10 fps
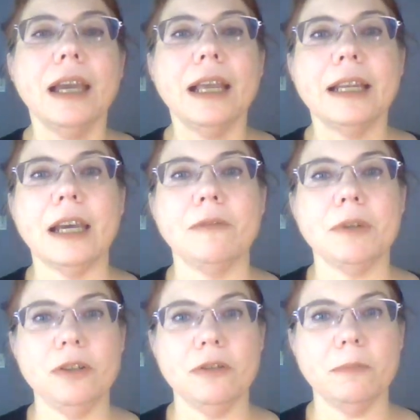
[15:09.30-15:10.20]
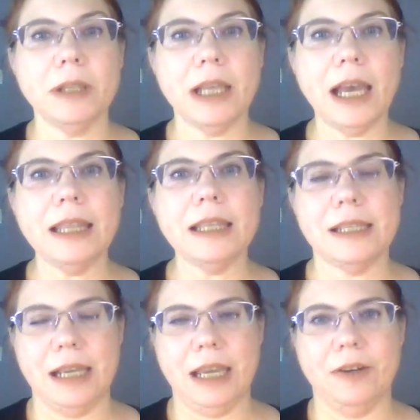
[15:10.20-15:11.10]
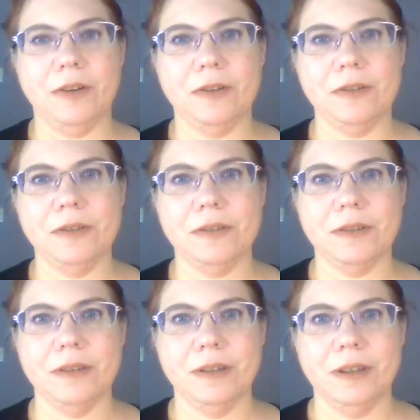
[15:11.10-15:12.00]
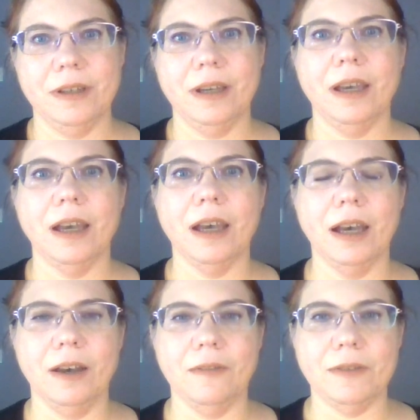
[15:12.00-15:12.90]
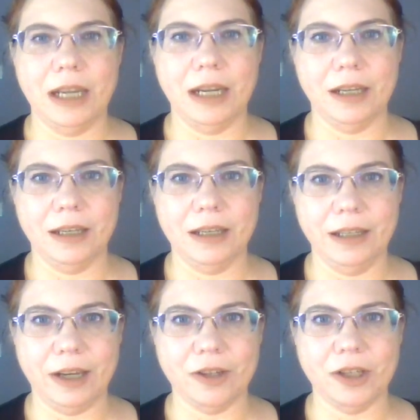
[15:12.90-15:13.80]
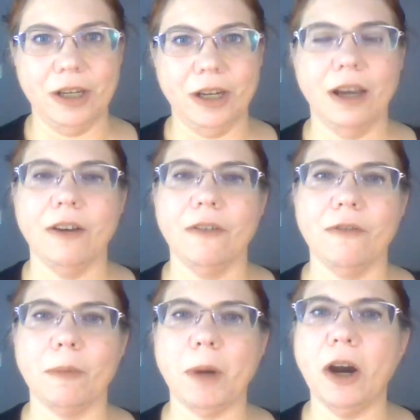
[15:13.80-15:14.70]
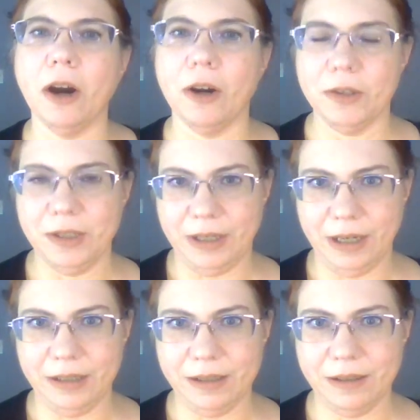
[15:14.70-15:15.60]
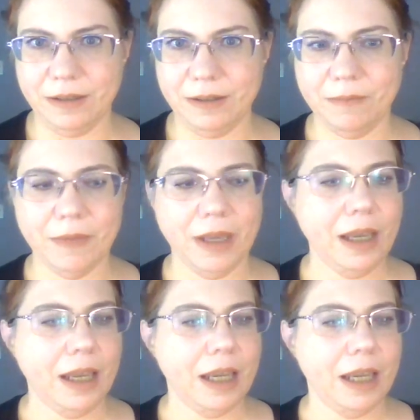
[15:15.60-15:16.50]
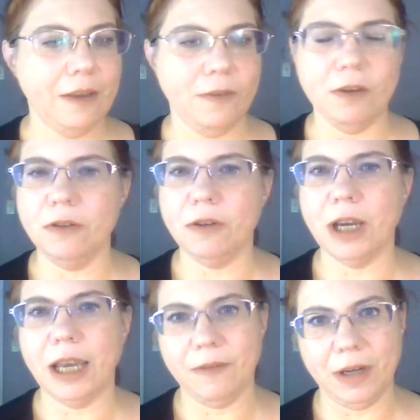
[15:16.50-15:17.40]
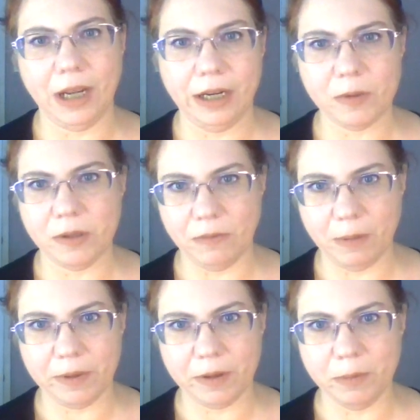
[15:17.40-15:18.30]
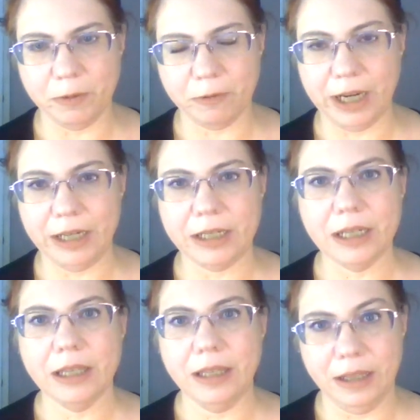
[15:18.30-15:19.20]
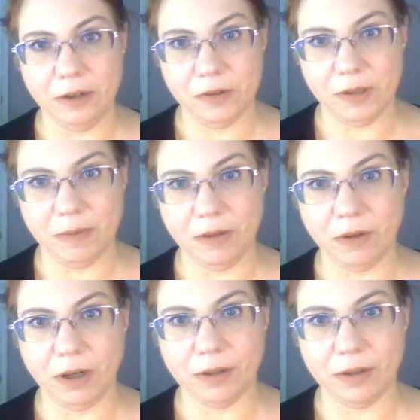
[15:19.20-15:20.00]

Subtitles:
Now, when you apply the standards of data collection from a hard science, if you do not have a 90% replicable rate, then there's something wrong.